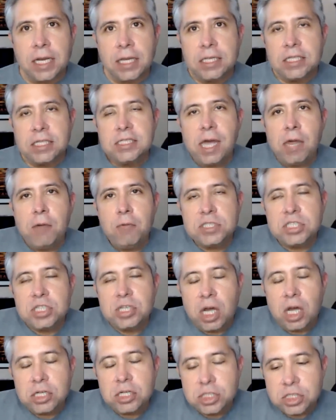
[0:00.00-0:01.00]
This guy was
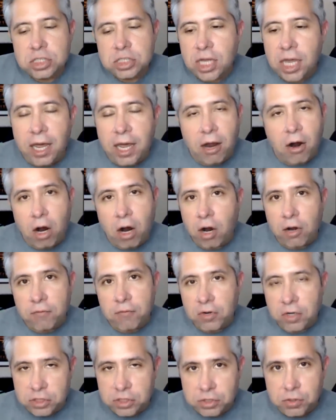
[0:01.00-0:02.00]
not just a
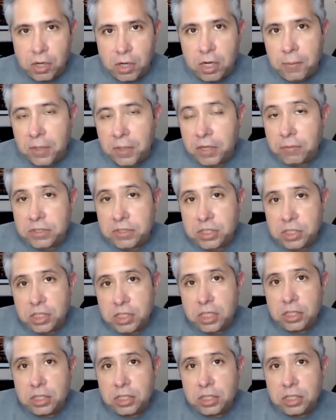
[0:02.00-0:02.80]
Harvard astronomer, he was a